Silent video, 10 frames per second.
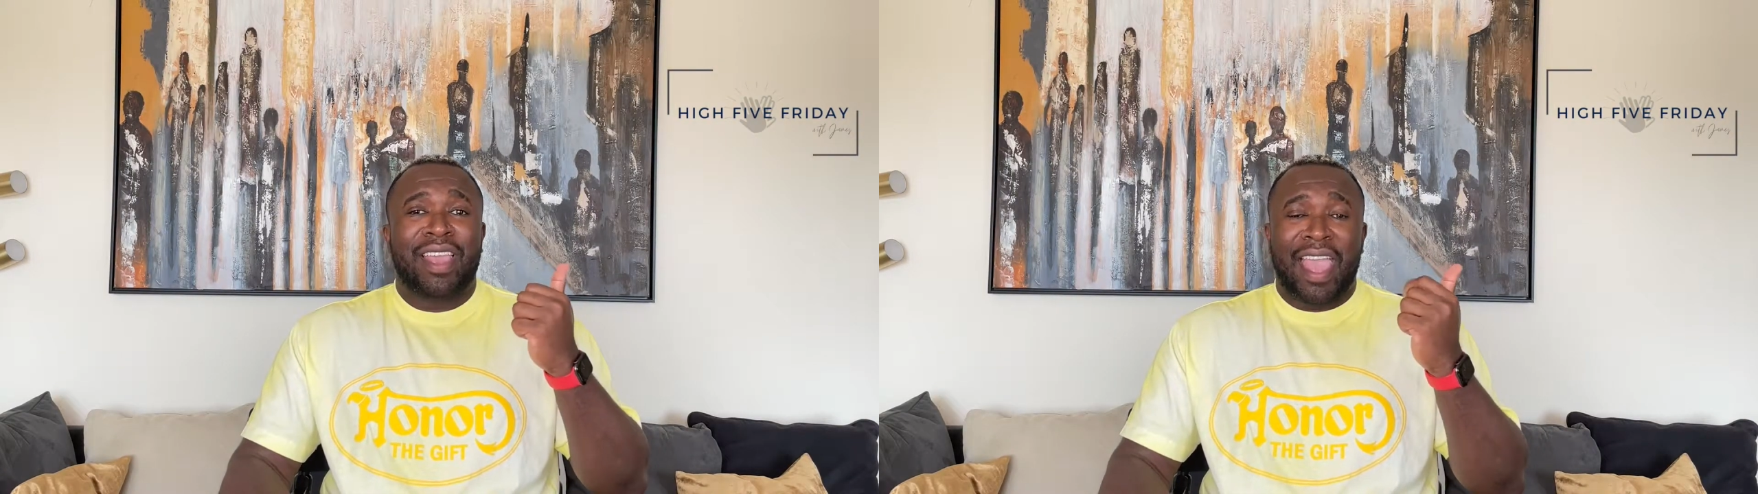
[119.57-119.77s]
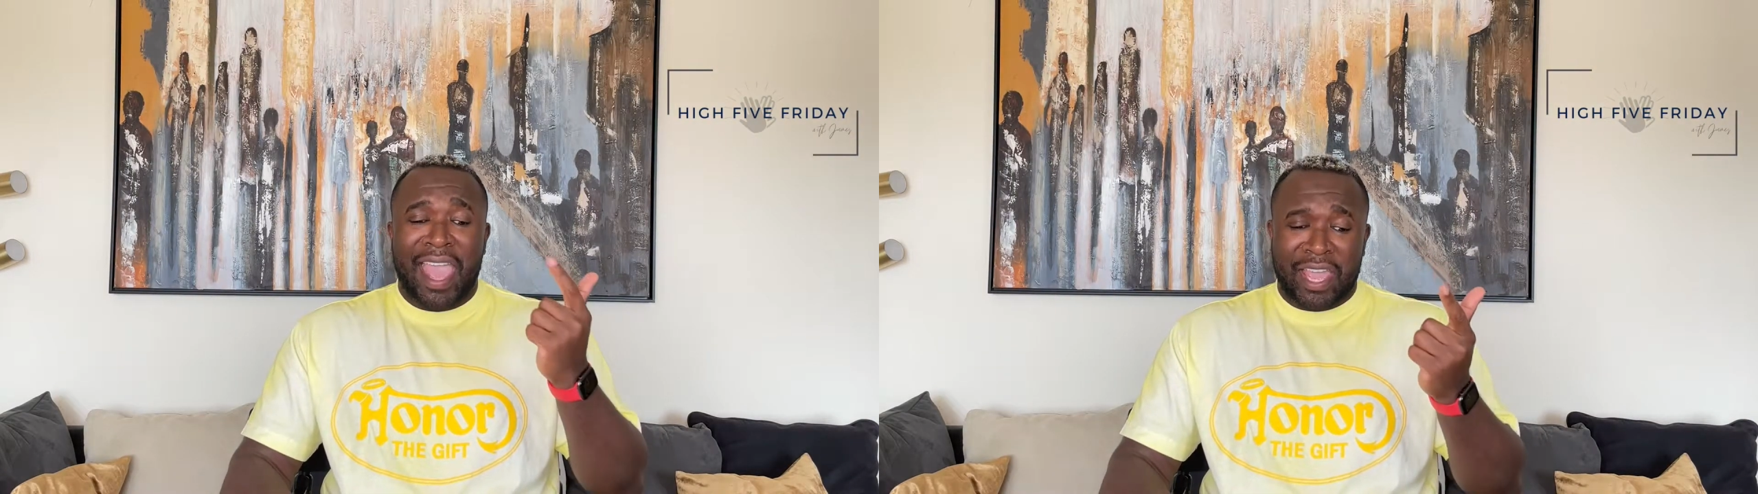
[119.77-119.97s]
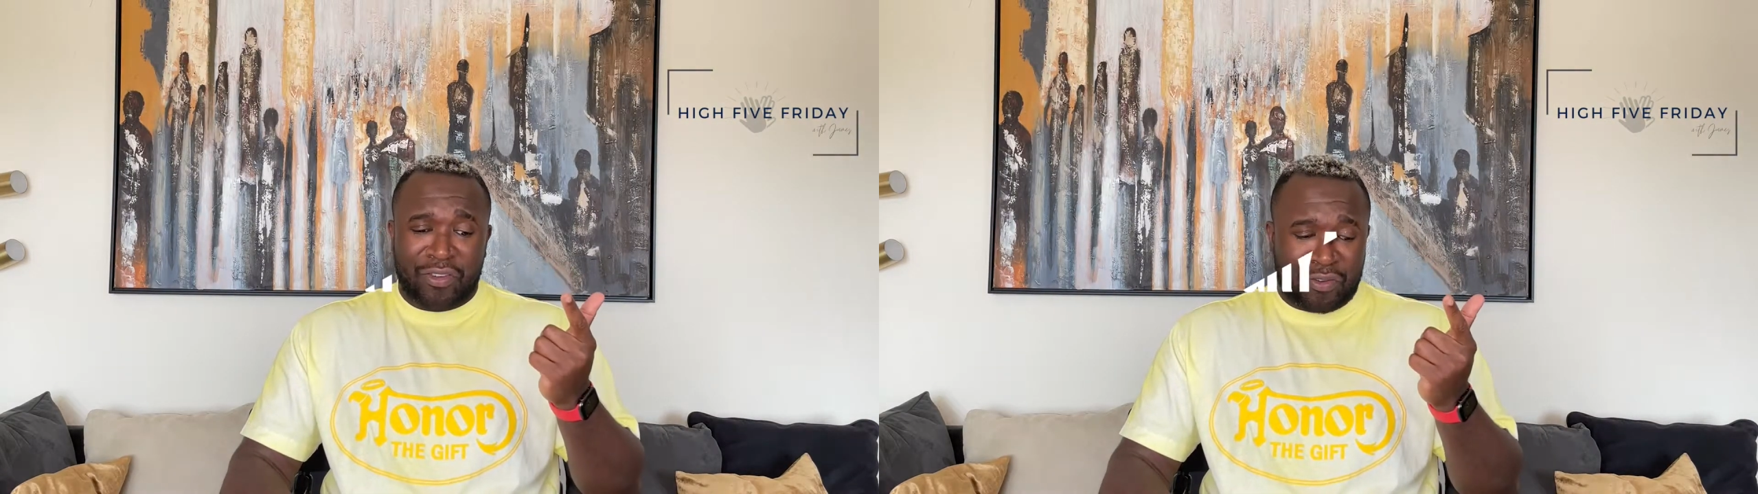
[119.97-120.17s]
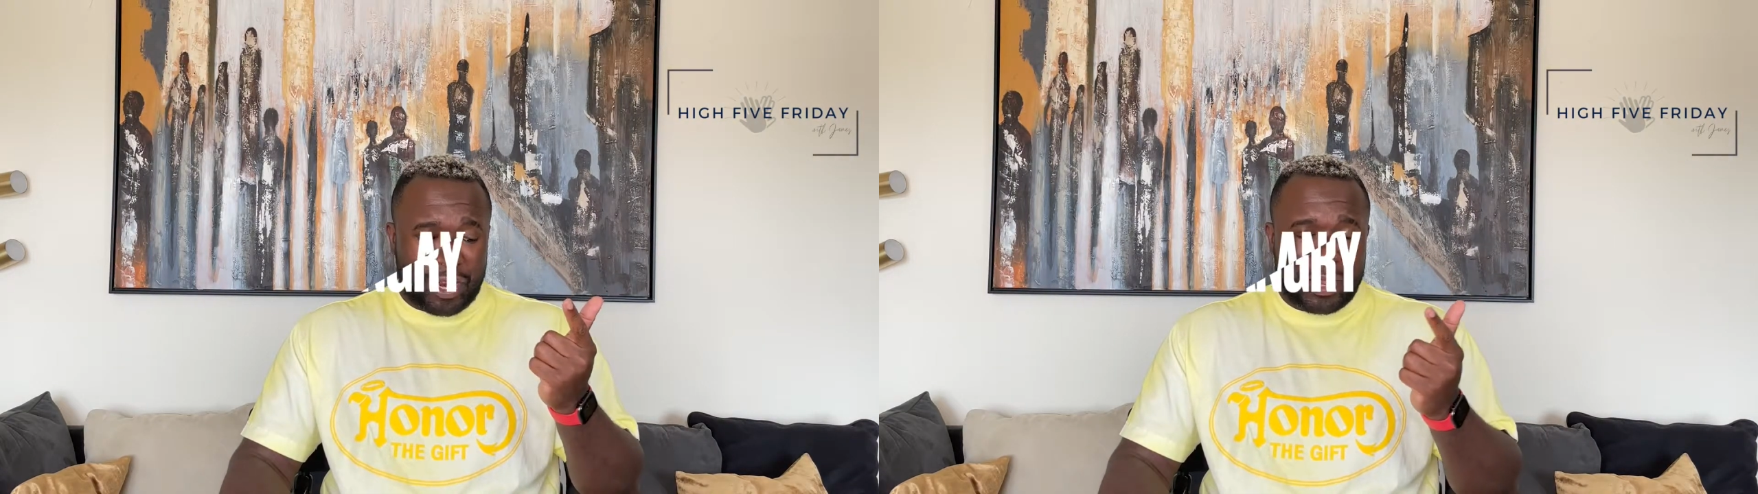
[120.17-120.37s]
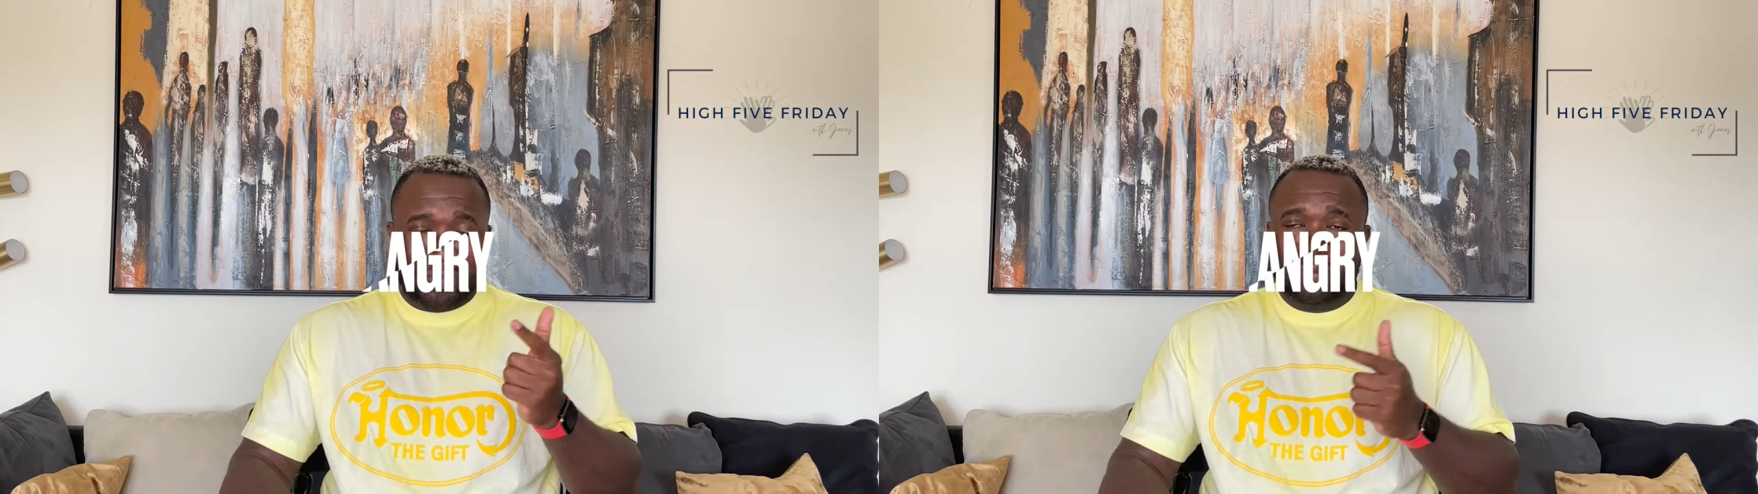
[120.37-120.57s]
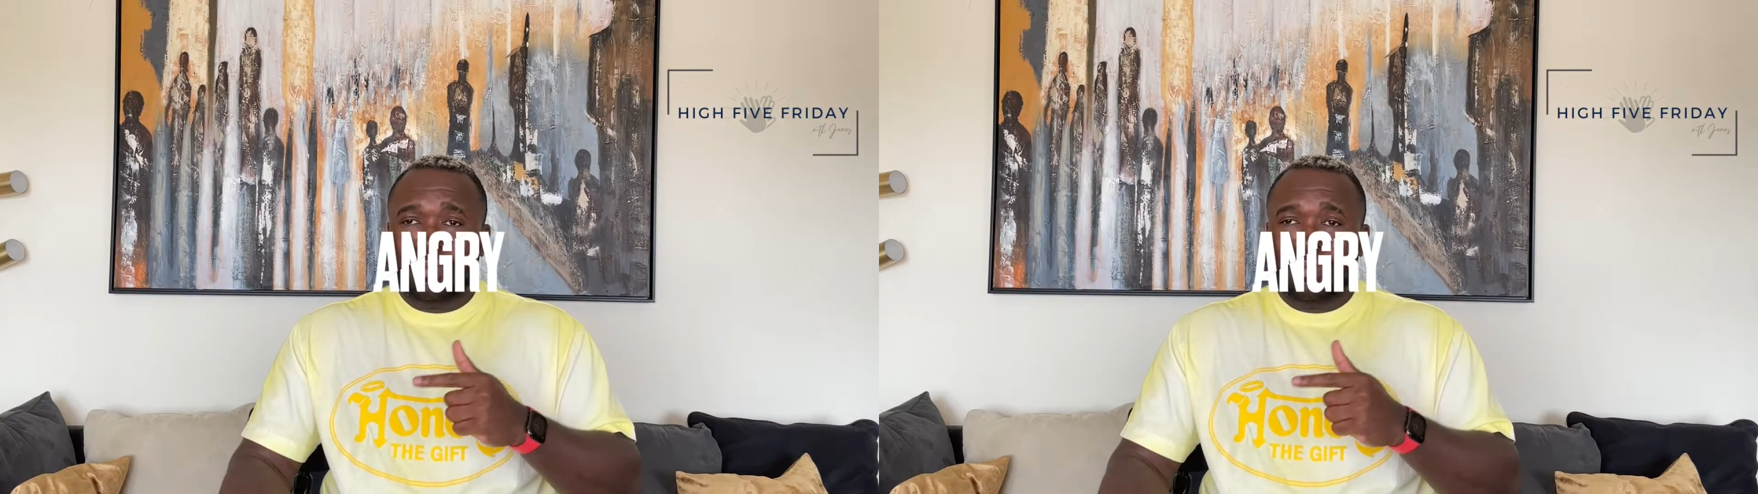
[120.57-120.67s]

angry,